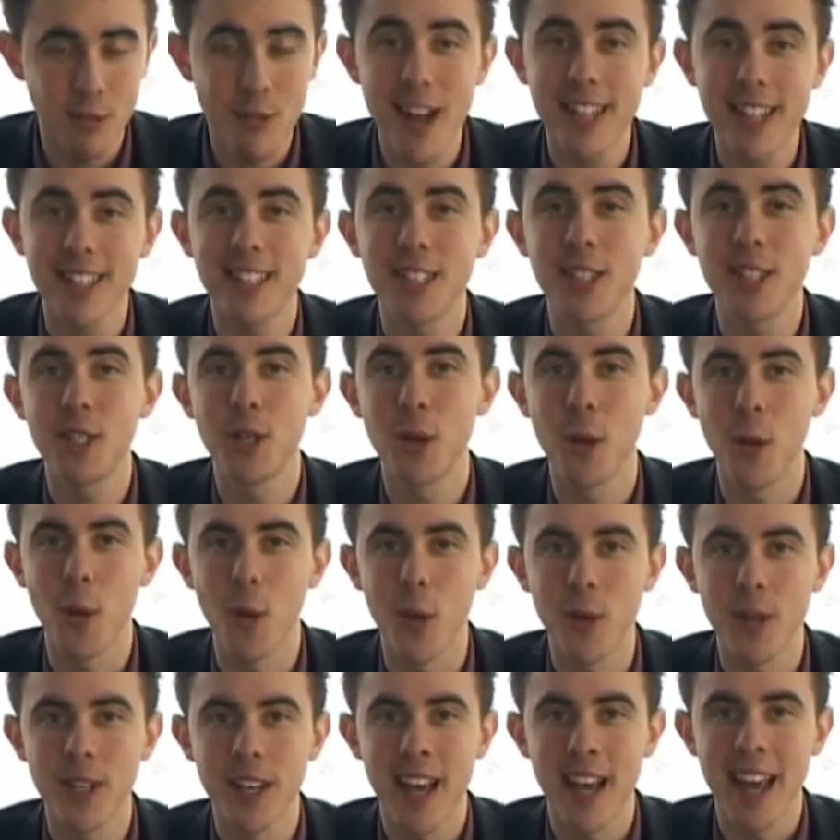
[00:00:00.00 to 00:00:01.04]
Rest
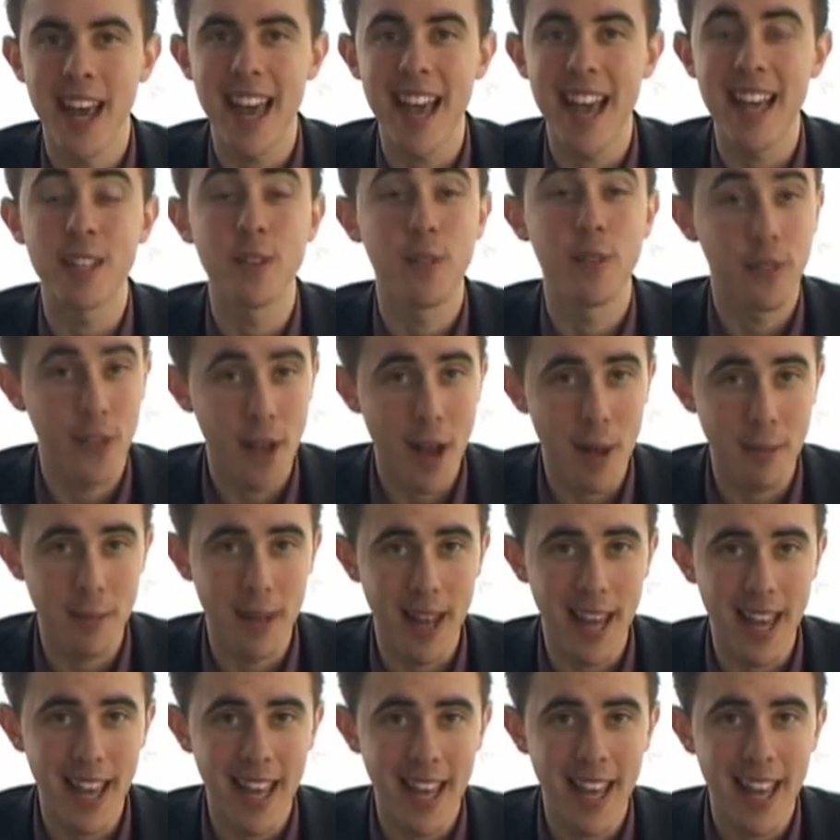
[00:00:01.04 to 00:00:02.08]
assured, it's
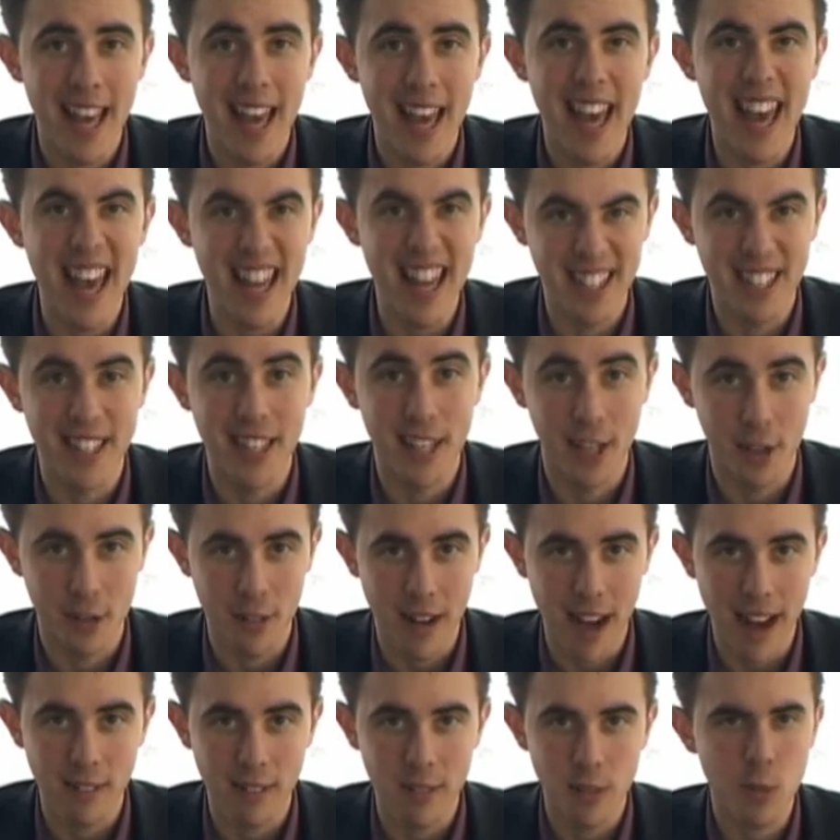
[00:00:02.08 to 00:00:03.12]
firmly into the
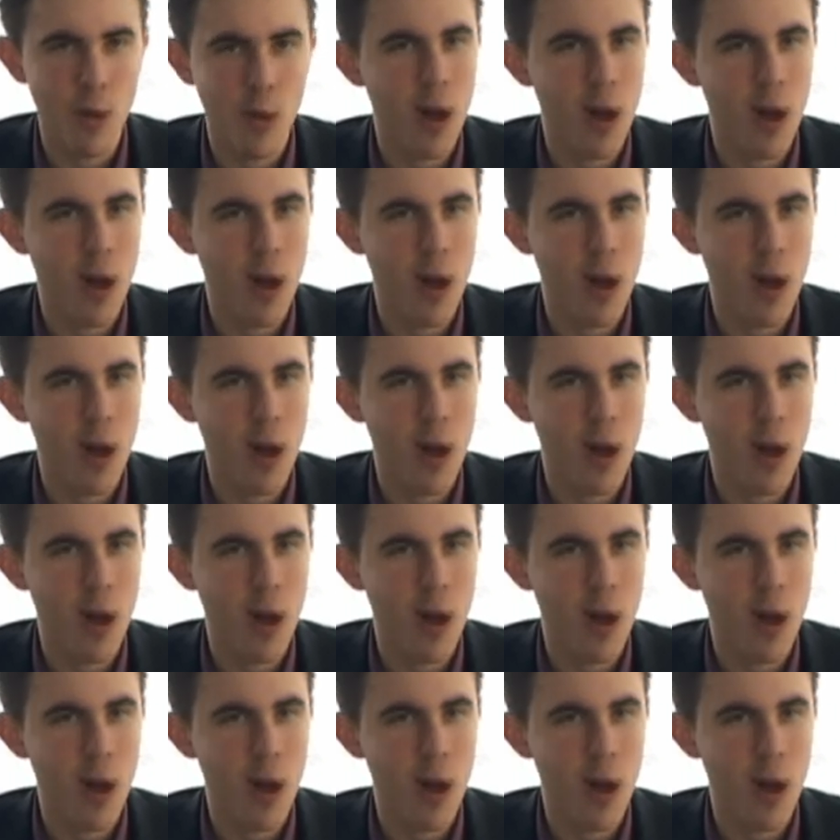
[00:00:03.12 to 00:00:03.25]
ground.